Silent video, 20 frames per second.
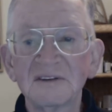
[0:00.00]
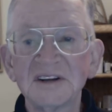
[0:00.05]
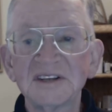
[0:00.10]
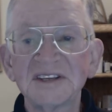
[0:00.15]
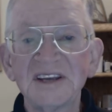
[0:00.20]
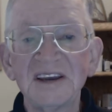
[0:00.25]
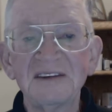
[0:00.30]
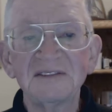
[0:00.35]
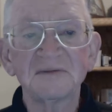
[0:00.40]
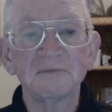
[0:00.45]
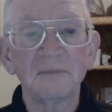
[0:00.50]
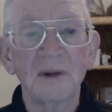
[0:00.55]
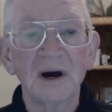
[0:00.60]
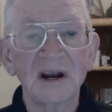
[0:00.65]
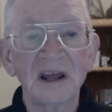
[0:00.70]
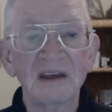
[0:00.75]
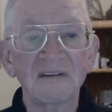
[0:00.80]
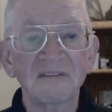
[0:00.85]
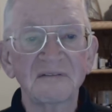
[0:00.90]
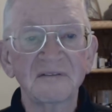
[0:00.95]
receives
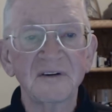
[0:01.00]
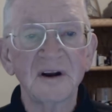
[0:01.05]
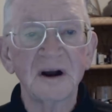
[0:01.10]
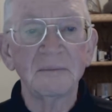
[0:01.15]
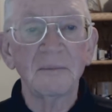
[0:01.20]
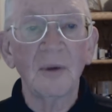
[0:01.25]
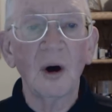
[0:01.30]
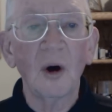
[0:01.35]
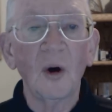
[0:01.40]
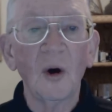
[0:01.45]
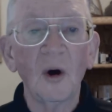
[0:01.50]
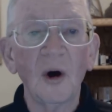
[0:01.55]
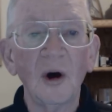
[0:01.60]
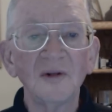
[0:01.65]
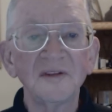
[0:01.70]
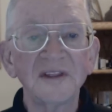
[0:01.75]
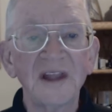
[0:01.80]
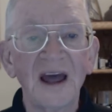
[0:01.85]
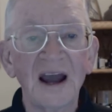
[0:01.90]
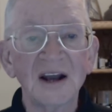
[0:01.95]
money from
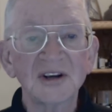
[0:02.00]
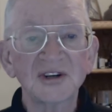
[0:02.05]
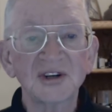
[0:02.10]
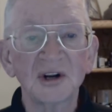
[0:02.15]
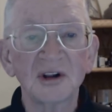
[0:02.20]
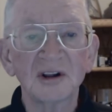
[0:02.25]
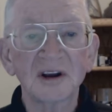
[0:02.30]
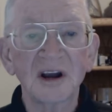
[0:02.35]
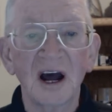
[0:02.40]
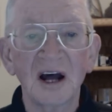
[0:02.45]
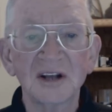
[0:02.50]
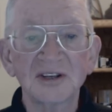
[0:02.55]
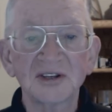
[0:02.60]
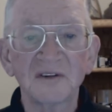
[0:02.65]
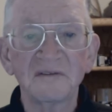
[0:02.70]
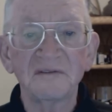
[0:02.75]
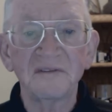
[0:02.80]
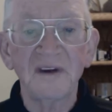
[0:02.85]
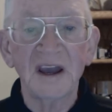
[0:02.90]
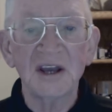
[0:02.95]
all national
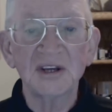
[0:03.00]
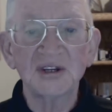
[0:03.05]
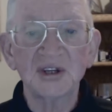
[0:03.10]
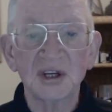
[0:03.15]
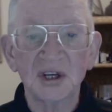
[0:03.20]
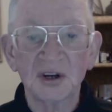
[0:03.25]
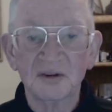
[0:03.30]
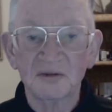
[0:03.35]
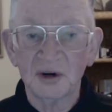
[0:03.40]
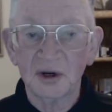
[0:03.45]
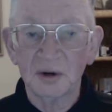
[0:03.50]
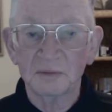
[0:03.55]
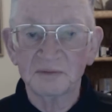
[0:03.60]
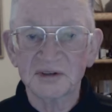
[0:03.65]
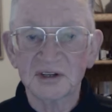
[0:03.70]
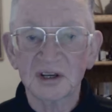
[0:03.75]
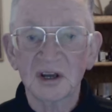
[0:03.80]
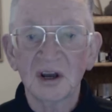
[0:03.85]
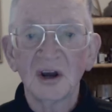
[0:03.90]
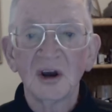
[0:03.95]
conservation
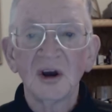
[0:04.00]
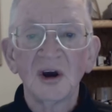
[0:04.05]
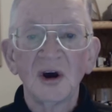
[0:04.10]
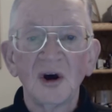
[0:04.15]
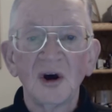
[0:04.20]
groups,